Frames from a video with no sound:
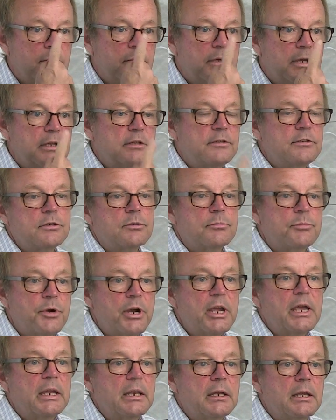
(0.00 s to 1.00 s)
hits your
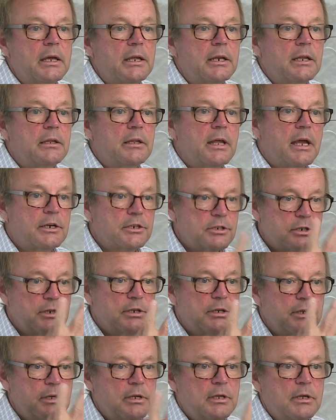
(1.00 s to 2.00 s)
brain, and it
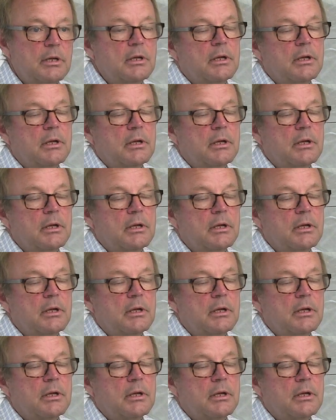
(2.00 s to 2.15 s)
actually